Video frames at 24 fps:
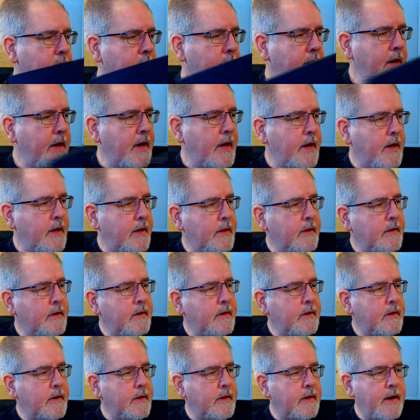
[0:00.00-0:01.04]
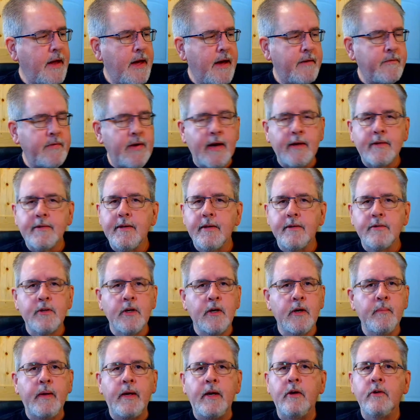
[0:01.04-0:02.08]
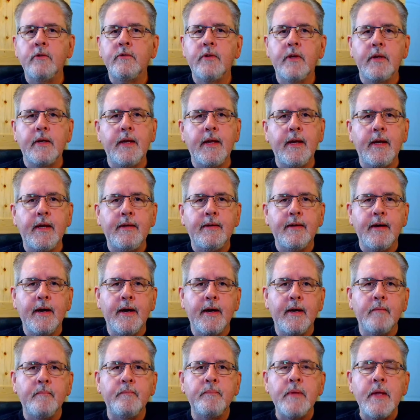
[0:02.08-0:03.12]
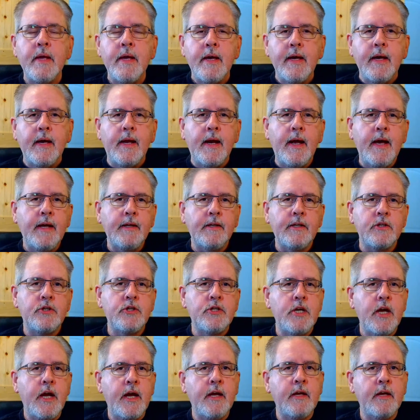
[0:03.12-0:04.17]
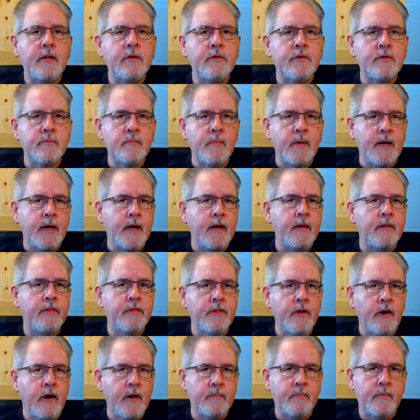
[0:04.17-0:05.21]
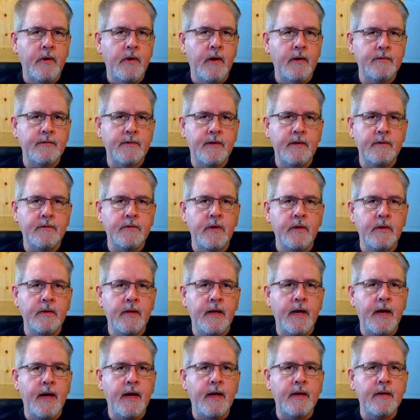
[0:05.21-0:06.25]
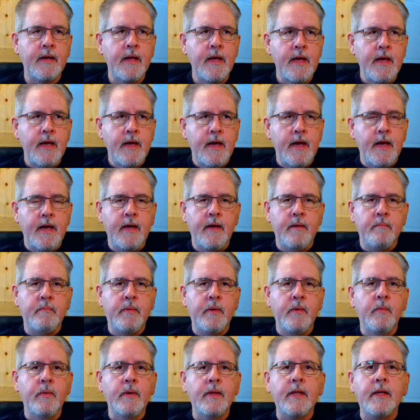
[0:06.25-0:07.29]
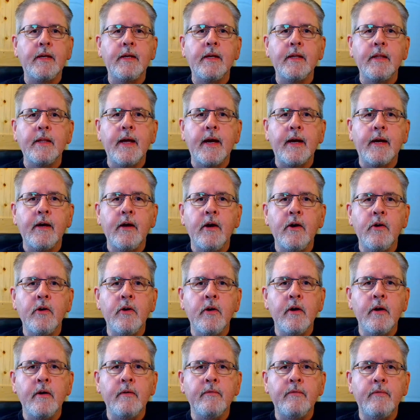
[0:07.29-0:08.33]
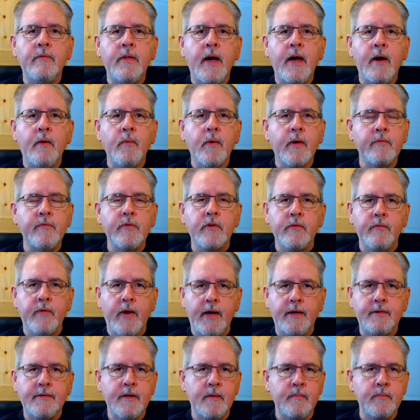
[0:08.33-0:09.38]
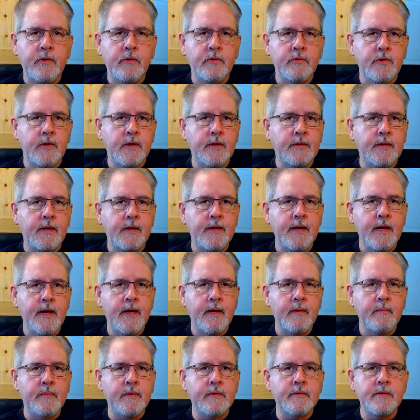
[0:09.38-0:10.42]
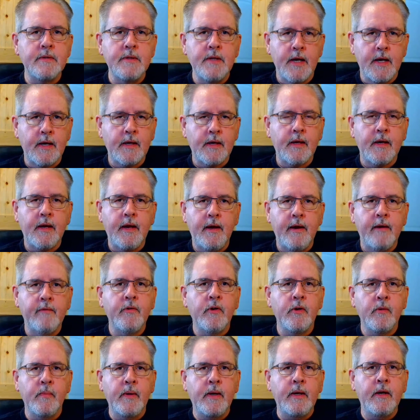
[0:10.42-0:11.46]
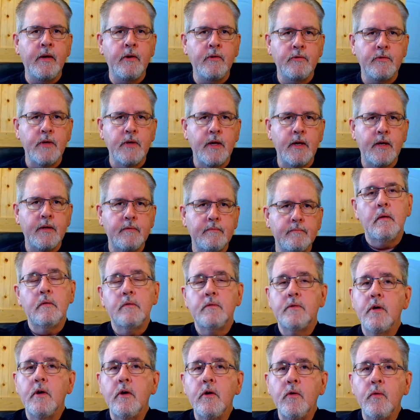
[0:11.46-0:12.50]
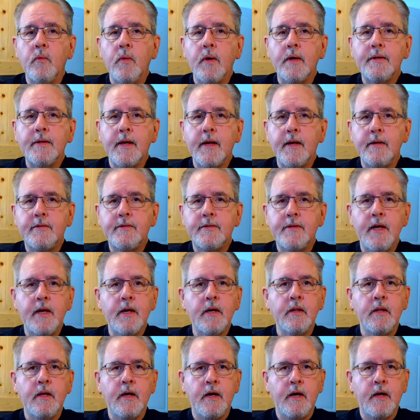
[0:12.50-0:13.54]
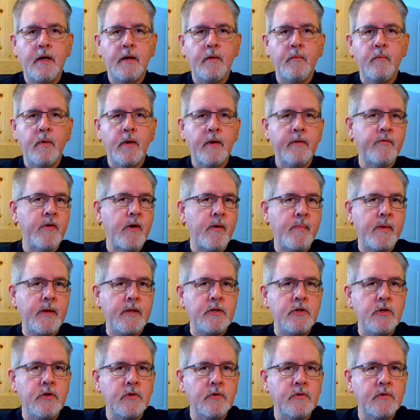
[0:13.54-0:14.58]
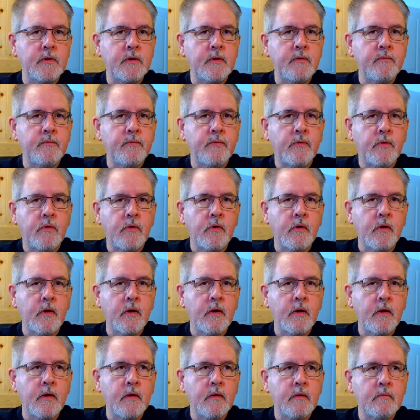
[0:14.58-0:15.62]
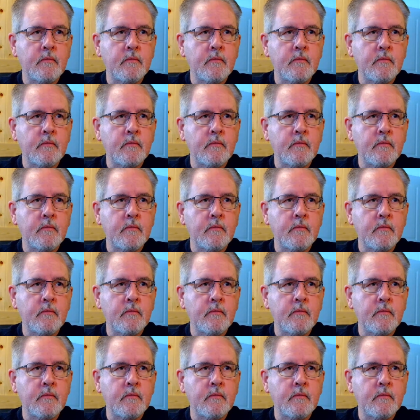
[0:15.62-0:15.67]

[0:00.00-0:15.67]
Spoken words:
and have access to all my notes at any time. And I had to change my thought process on that and be willing to let go of that. Whatever device I'm using at the time is not going to have all my notes on it. So, what did I settle on, and what have I been using for